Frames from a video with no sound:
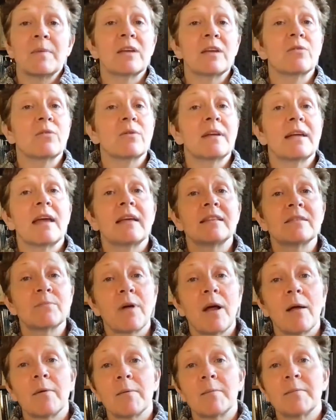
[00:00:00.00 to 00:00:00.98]
It creates
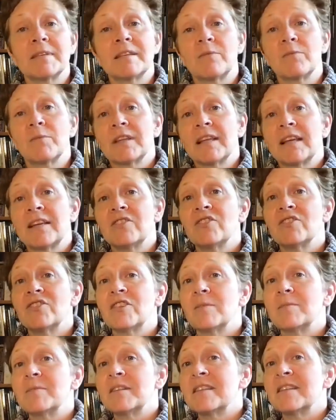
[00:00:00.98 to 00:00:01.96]
problems in
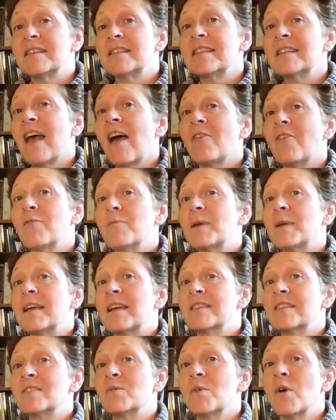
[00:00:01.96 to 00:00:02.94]
relationship to the self
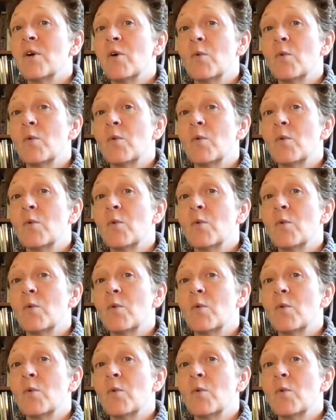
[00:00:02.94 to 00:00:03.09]
because